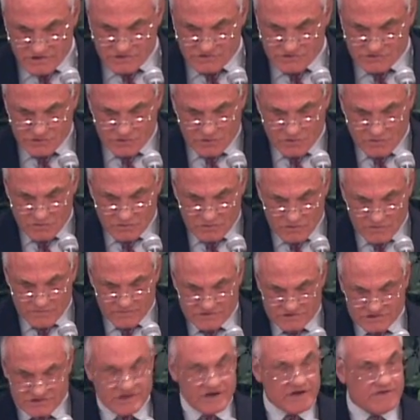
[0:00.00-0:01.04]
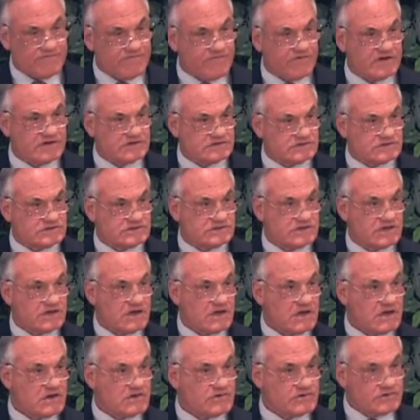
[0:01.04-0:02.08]
control over state funds
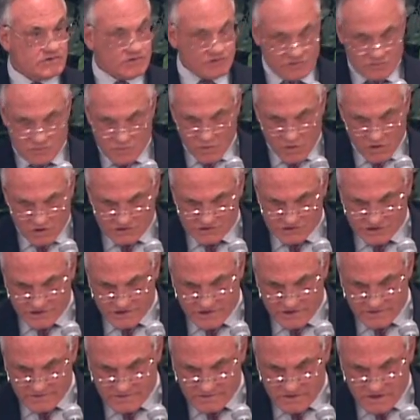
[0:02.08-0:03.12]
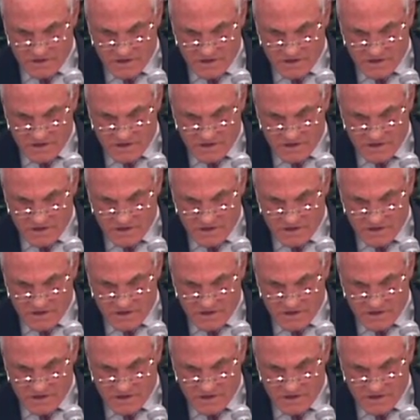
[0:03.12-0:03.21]
to Washington.